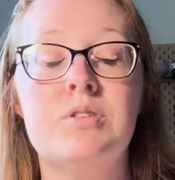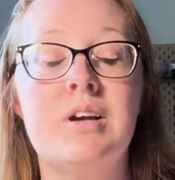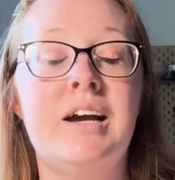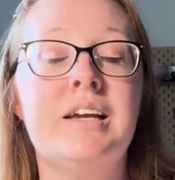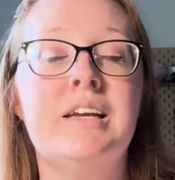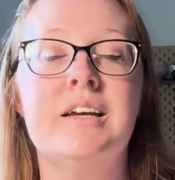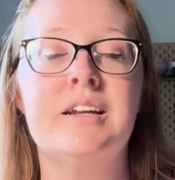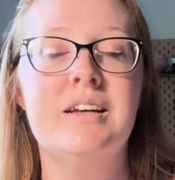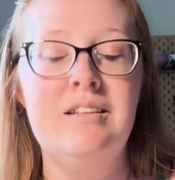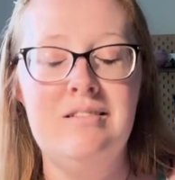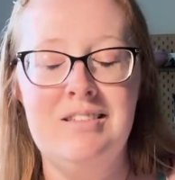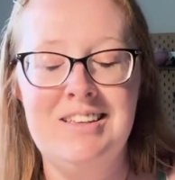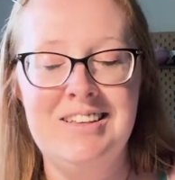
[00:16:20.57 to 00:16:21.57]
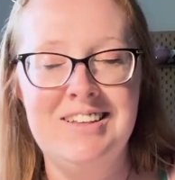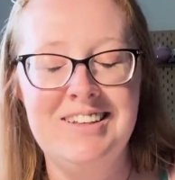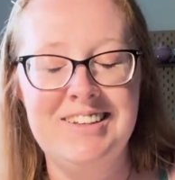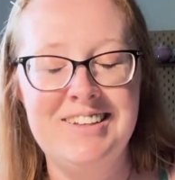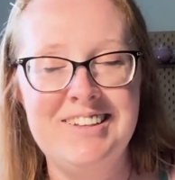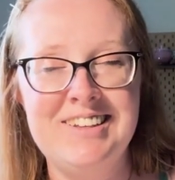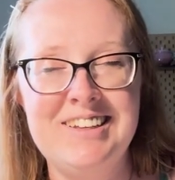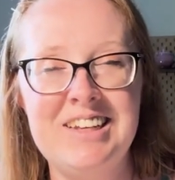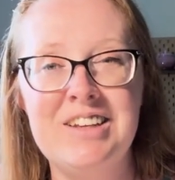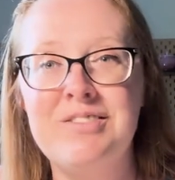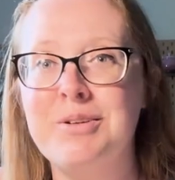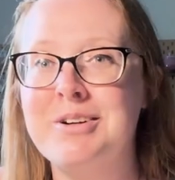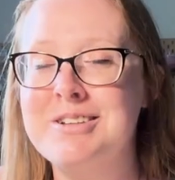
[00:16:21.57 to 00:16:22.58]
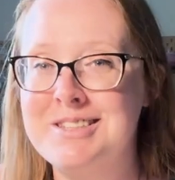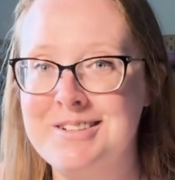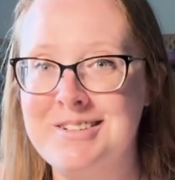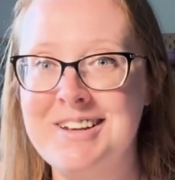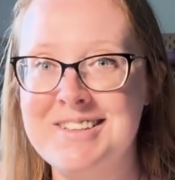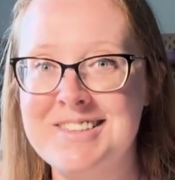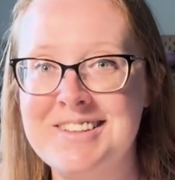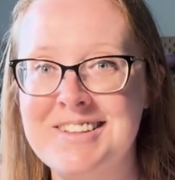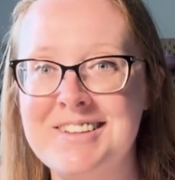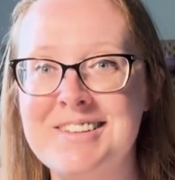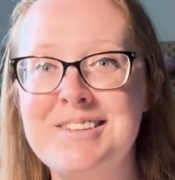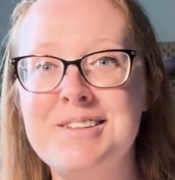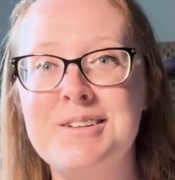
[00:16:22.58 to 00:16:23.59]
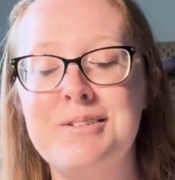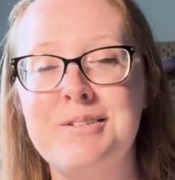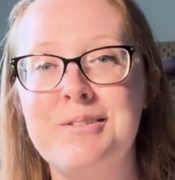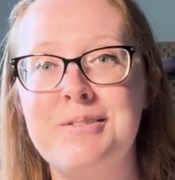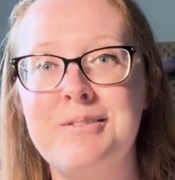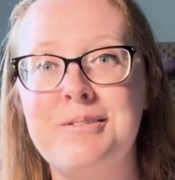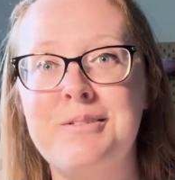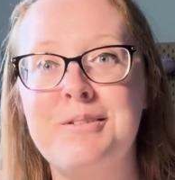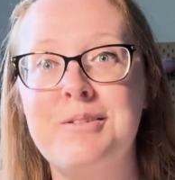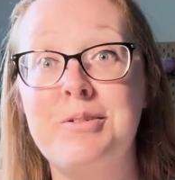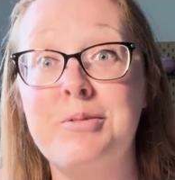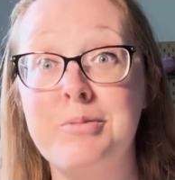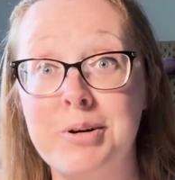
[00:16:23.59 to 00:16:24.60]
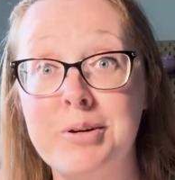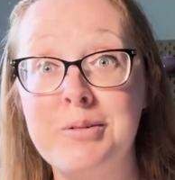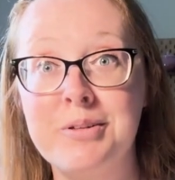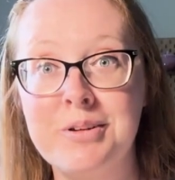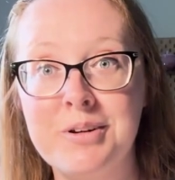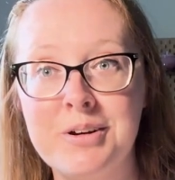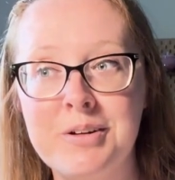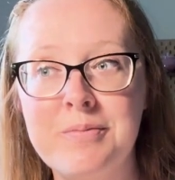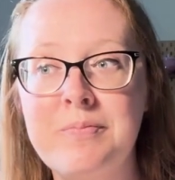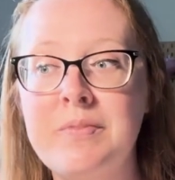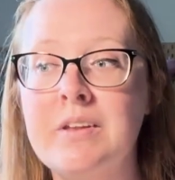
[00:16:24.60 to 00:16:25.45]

I get it if you are still hesitant to work with her.